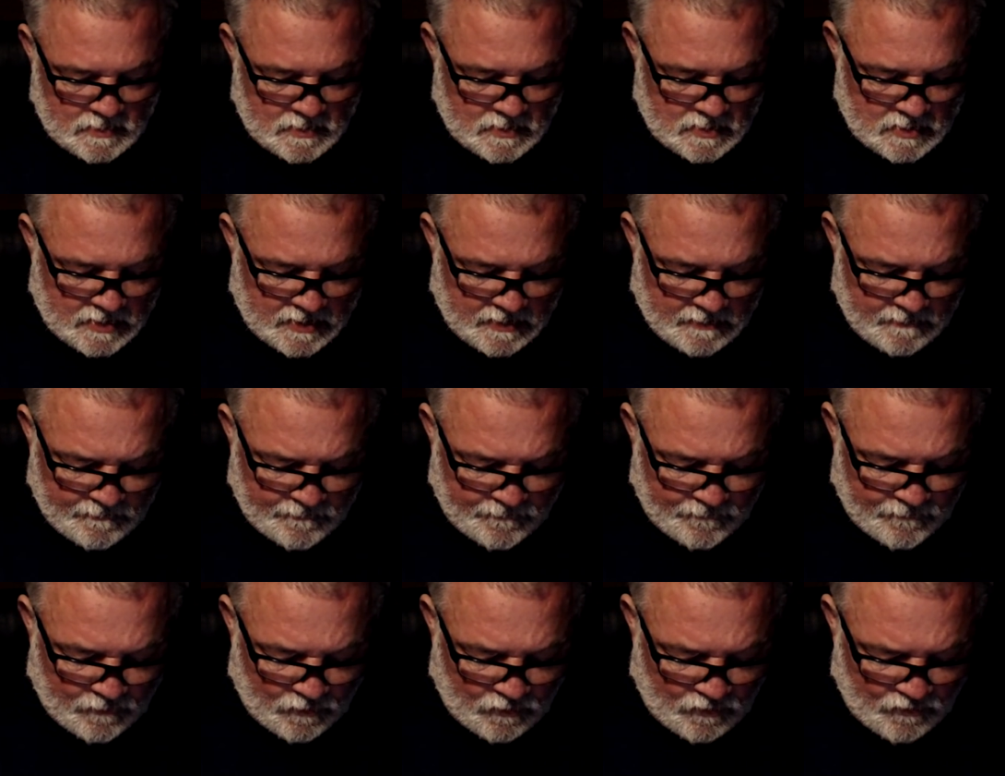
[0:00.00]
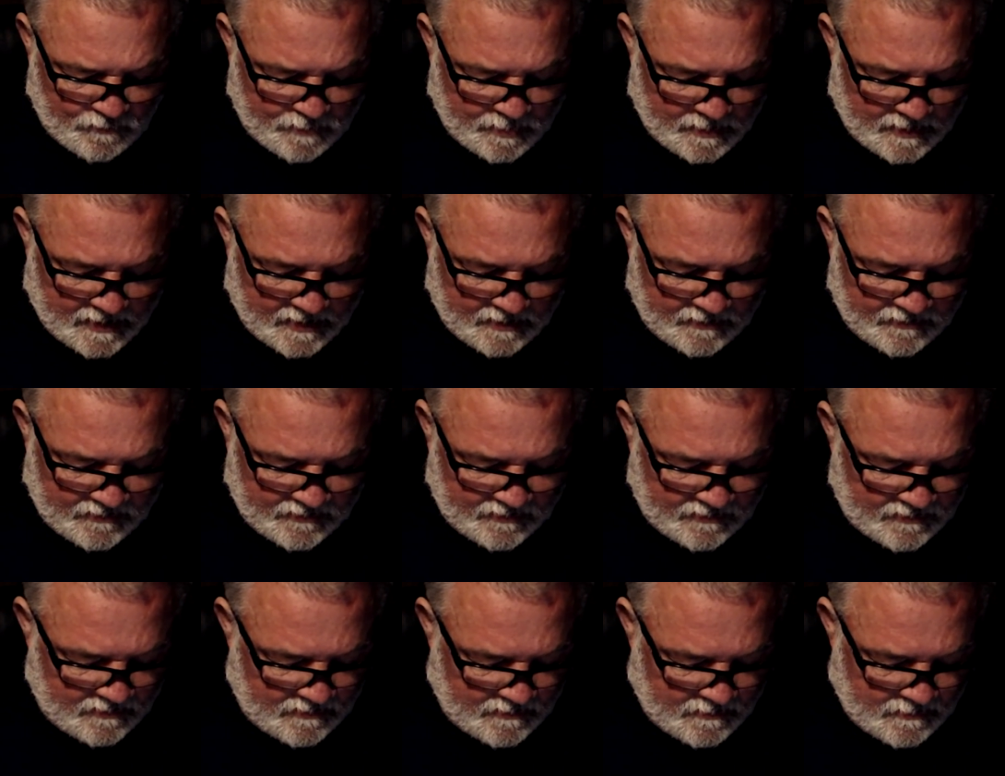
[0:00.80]
In 4th
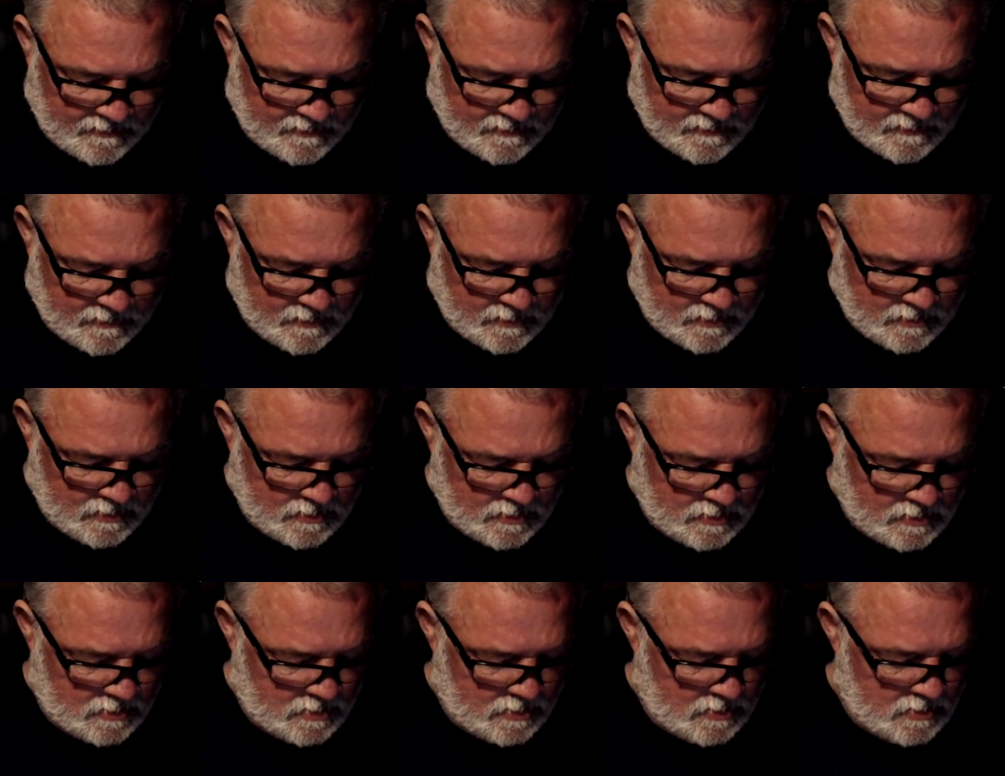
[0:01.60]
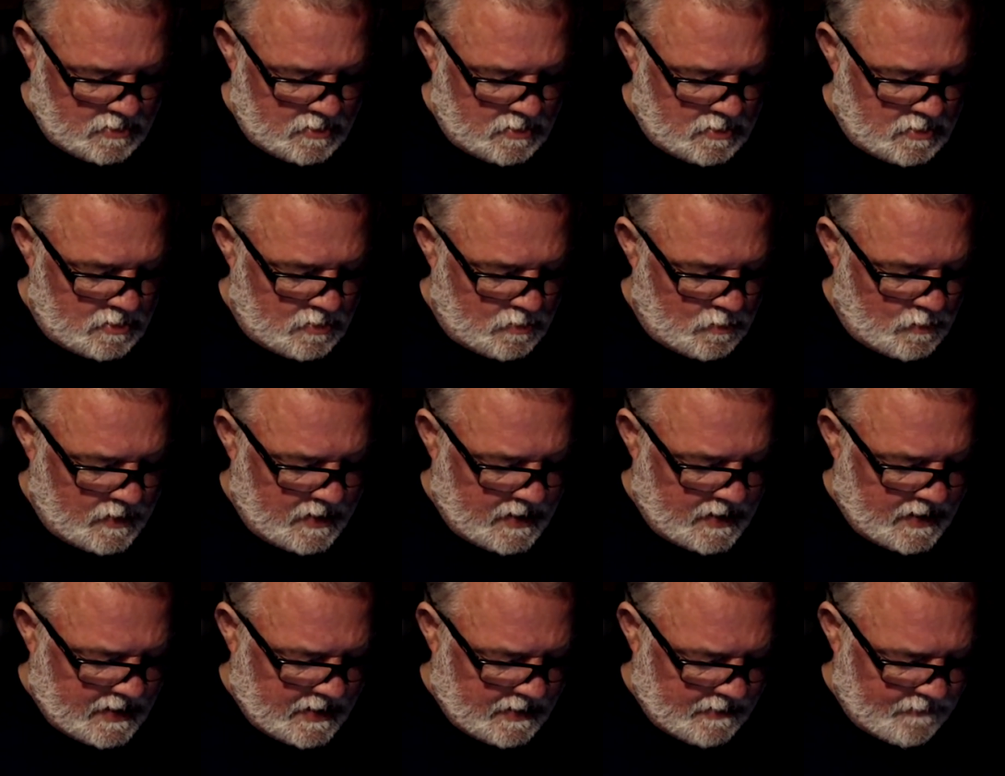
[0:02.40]
place, we
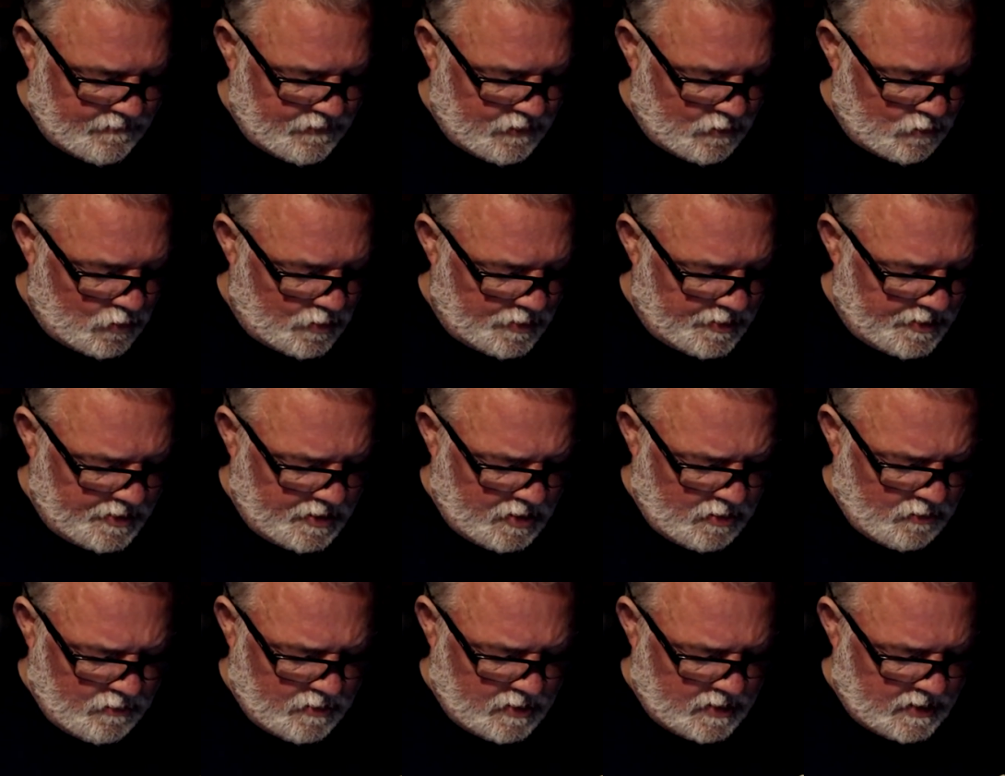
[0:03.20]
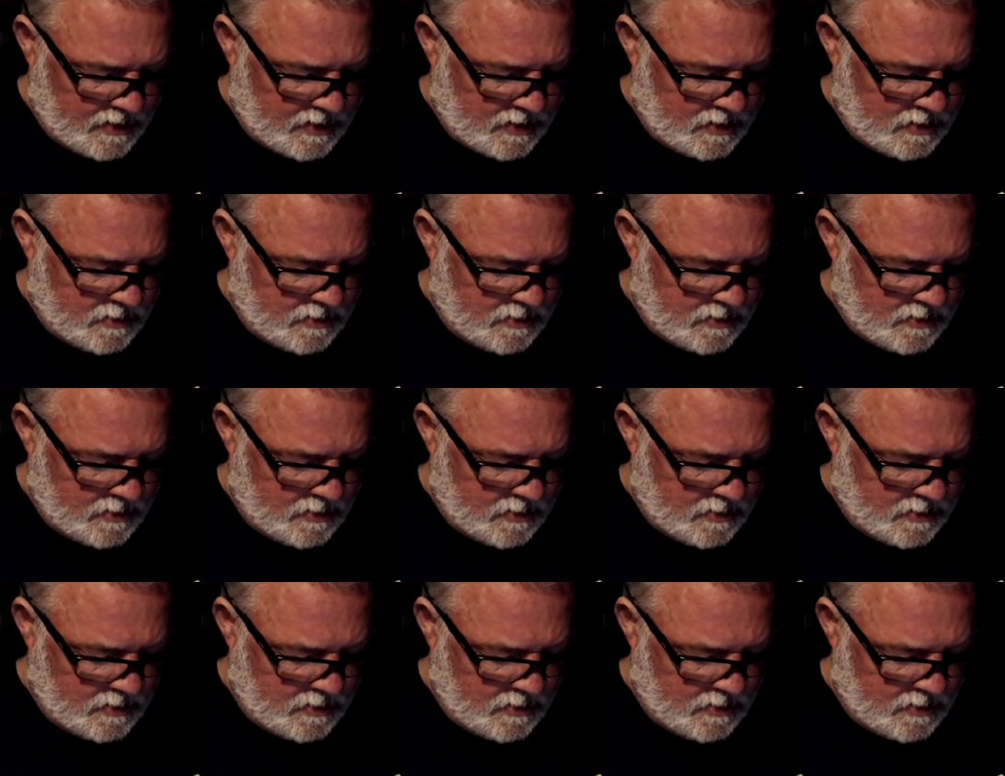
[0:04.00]
have the one and only